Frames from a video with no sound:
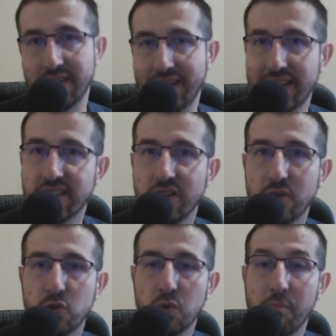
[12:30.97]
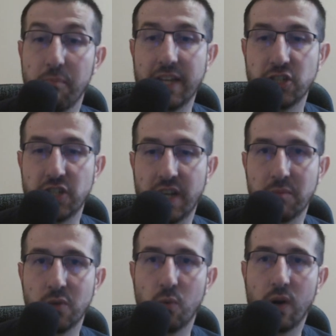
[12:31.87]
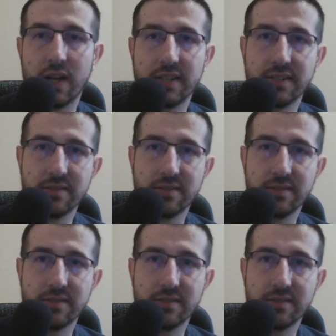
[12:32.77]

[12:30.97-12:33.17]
Let's go to match number 1.